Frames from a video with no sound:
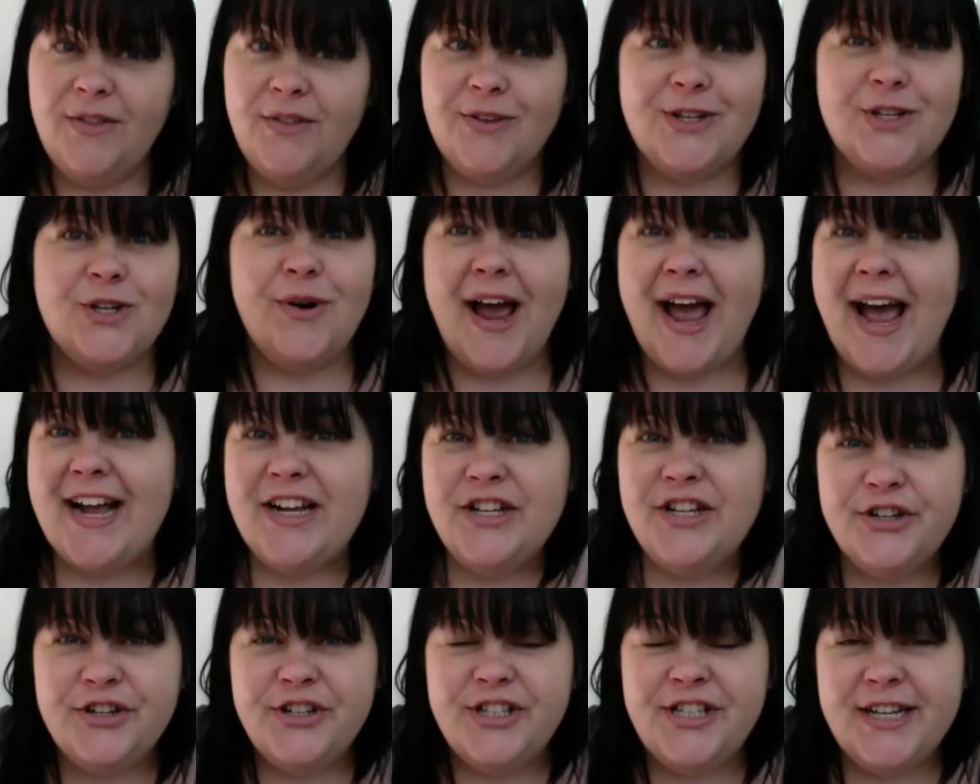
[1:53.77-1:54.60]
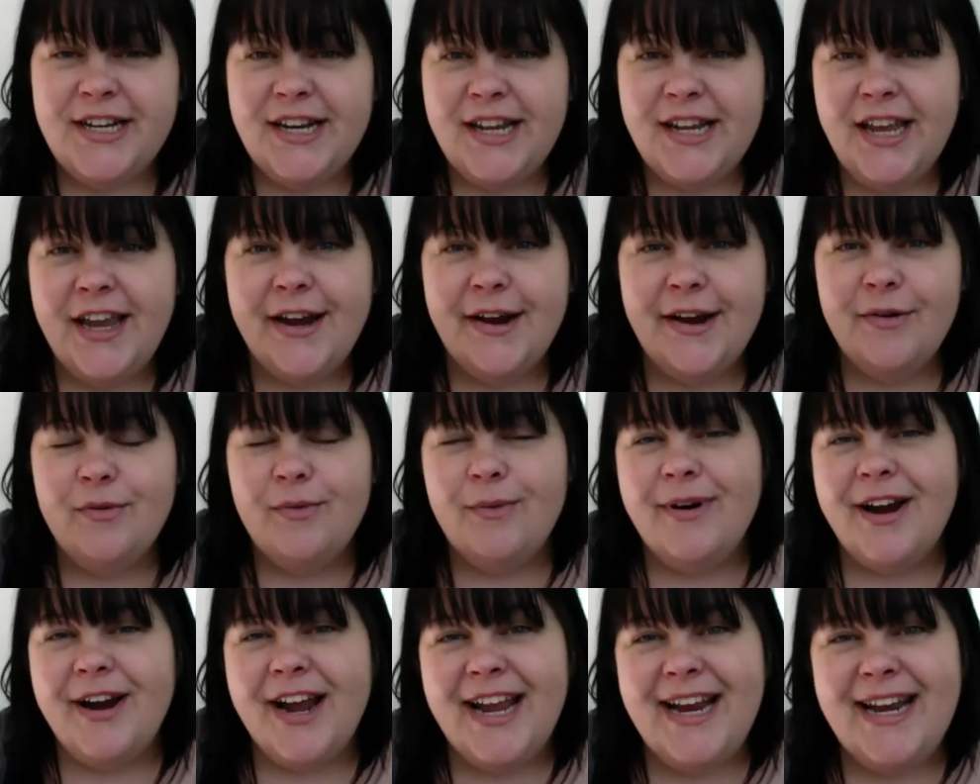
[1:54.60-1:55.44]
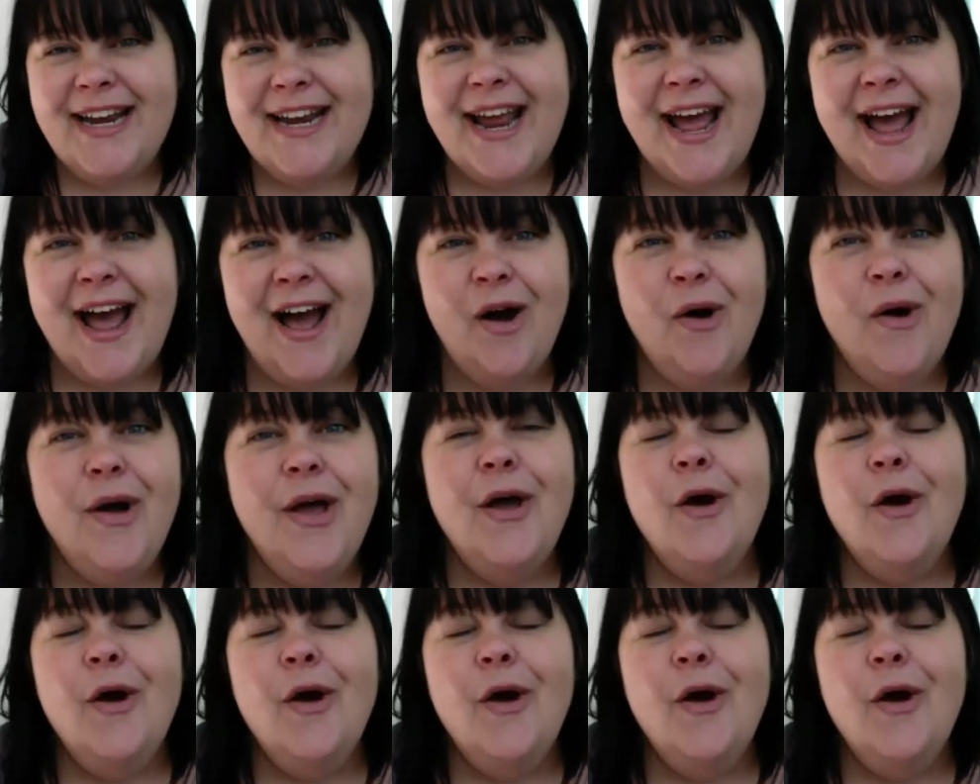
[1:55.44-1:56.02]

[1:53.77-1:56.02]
So as you're sitting here right now